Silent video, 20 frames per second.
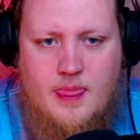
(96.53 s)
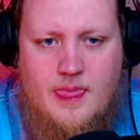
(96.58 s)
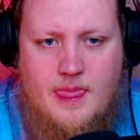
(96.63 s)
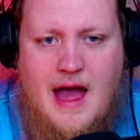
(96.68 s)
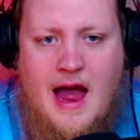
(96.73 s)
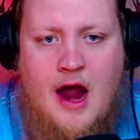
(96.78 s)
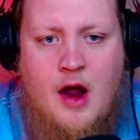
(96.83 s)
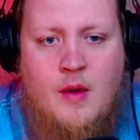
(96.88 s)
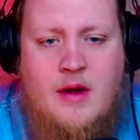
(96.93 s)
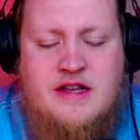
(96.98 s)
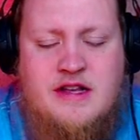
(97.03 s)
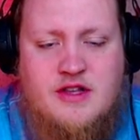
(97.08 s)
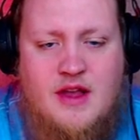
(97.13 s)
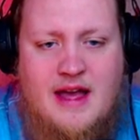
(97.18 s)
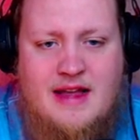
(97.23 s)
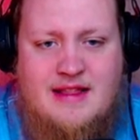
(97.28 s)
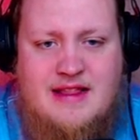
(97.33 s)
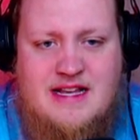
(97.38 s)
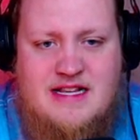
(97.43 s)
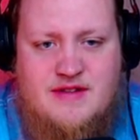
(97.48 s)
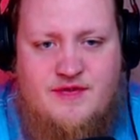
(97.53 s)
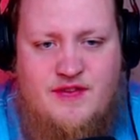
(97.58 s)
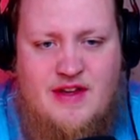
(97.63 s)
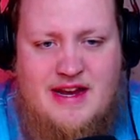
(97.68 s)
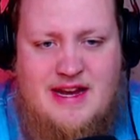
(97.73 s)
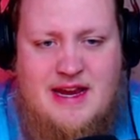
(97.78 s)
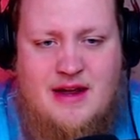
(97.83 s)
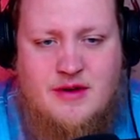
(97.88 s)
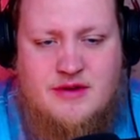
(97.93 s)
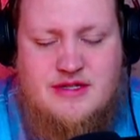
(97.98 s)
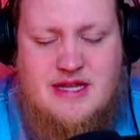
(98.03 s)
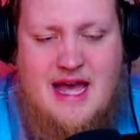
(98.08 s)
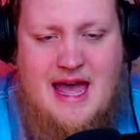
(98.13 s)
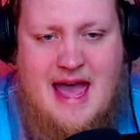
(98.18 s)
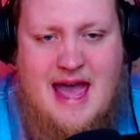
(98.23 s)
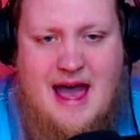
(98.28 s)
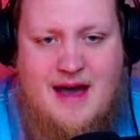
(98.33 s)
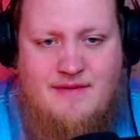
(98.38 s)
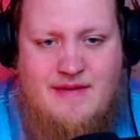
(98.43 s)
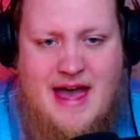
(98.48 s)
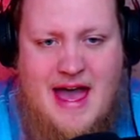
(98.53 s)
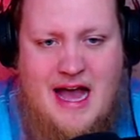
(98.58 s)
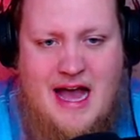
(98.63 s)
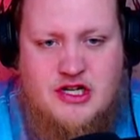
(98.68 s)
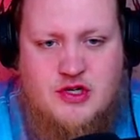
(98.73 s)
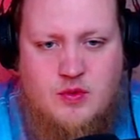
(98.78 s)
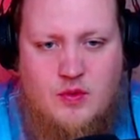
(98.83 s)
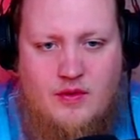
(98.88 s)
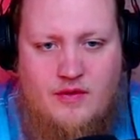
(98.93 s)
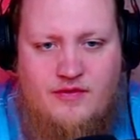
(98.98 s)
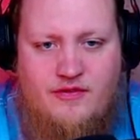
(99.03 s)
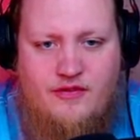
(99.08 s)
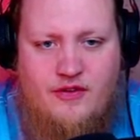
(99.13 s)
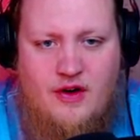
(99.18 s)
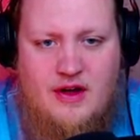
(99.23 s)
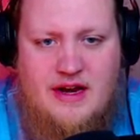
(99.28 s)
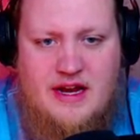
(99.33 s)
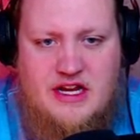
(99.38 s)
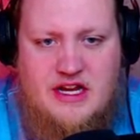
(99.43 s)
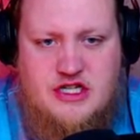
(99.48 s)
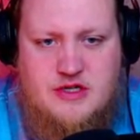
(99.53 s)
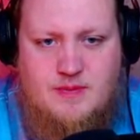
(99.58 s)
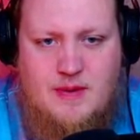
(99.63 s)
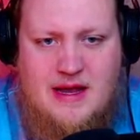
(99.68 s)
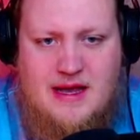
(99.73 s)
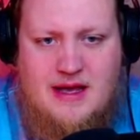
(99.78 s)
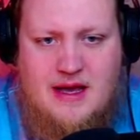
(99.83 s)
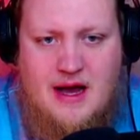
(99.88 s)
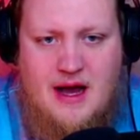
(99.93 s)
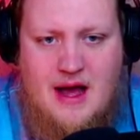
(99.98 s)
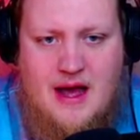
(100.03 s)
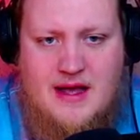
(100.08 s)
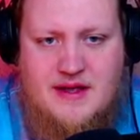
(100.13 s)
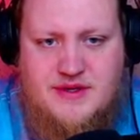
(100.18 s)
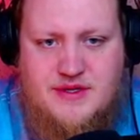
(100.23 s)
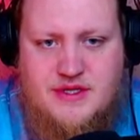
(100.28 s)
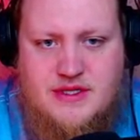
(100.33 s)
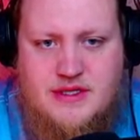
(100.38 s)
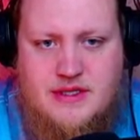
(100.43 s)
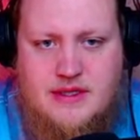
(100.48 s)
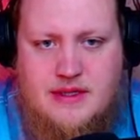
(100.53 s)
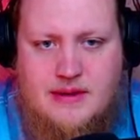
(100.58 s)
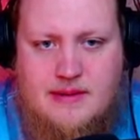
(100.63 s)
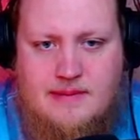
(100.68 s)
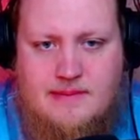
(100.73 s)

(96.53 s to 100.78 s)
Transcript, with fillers: I always like these videos that have actual footage because